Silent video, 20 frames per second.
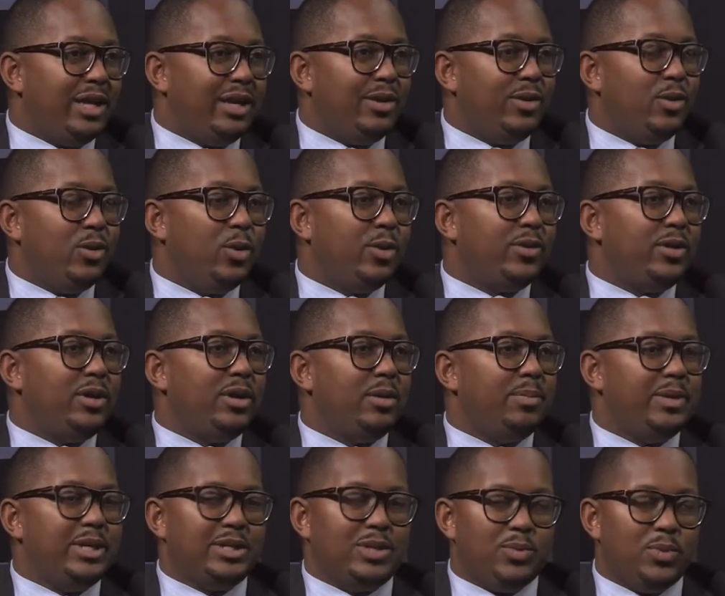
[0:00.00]
in North
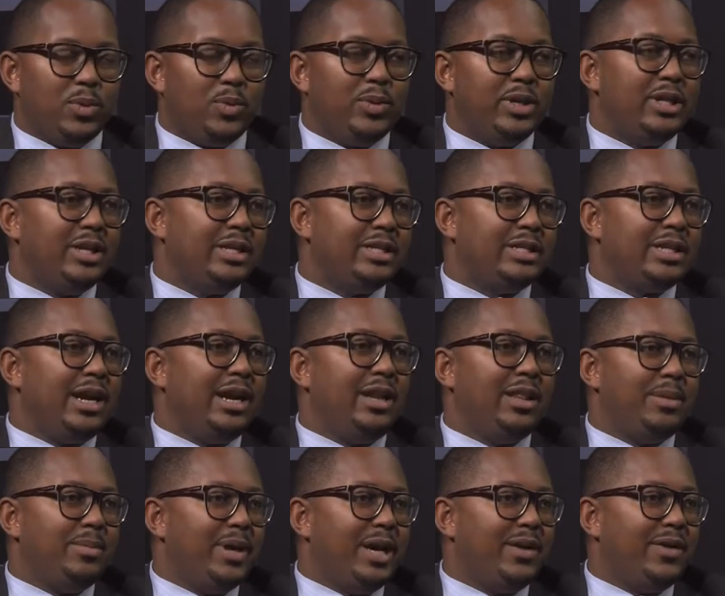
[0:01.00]
Long Beach, and we're really
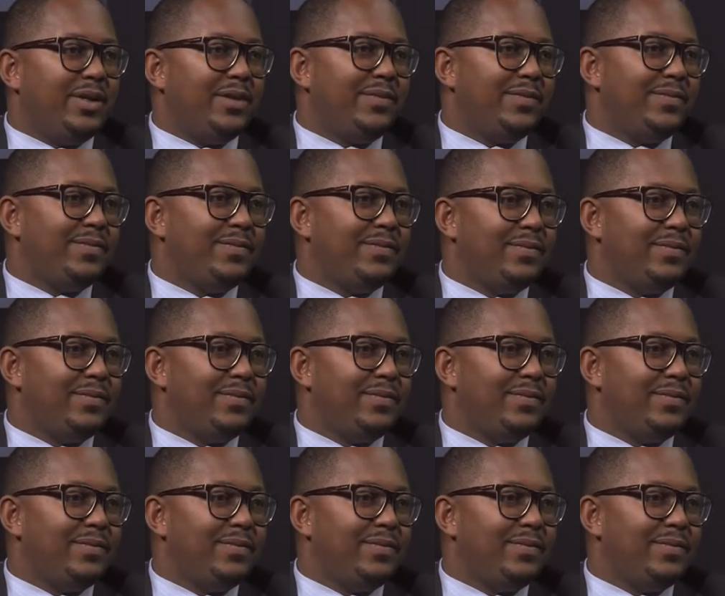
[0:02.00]
excited about it.